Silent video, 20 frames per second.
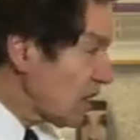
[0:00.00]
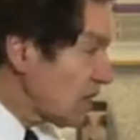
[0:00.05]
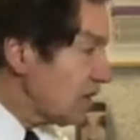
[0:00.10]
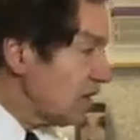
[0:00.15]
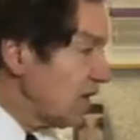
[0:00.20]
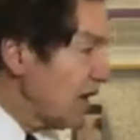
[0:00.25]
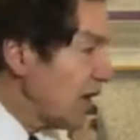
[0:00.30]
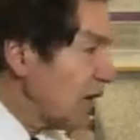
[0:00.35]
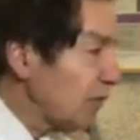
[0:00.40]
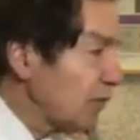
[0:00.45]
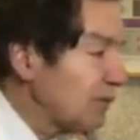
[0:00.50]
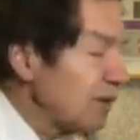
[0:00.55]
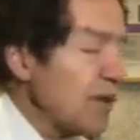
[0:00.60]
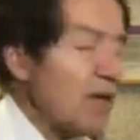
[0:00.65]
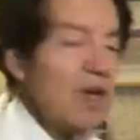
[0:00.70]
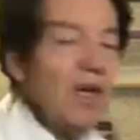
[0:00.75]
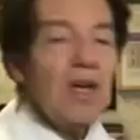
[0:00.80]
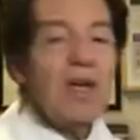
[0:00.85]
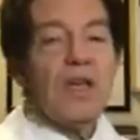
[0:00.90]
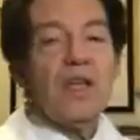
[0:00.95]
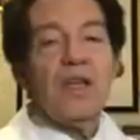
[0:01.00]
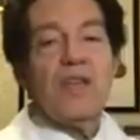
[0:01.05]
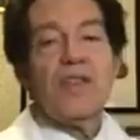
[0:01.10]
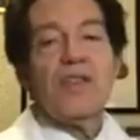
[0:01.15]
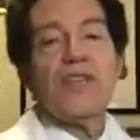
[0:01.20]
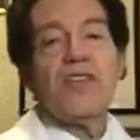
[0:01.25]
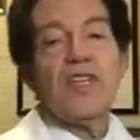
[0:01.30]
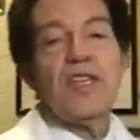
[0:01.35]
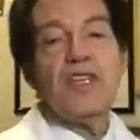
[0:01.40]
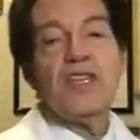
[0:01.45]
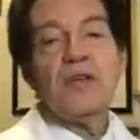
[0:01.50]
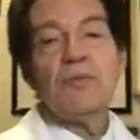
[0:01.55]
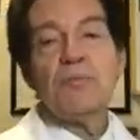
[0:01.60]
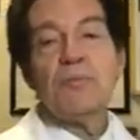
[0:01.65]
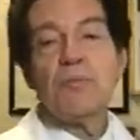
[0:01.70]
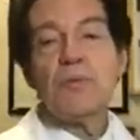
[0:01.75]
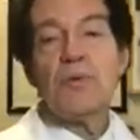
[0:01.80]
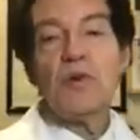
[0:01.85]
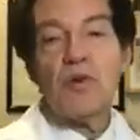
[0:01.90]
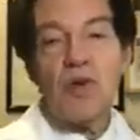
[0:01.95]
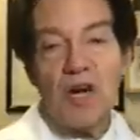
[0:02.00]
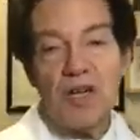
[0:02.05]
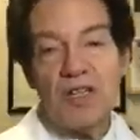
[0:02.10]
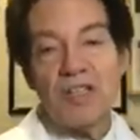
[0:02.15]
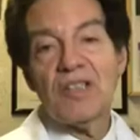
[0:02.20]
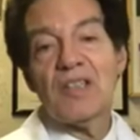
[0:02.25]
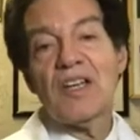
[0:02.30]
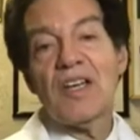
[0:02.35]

Now, the parotid,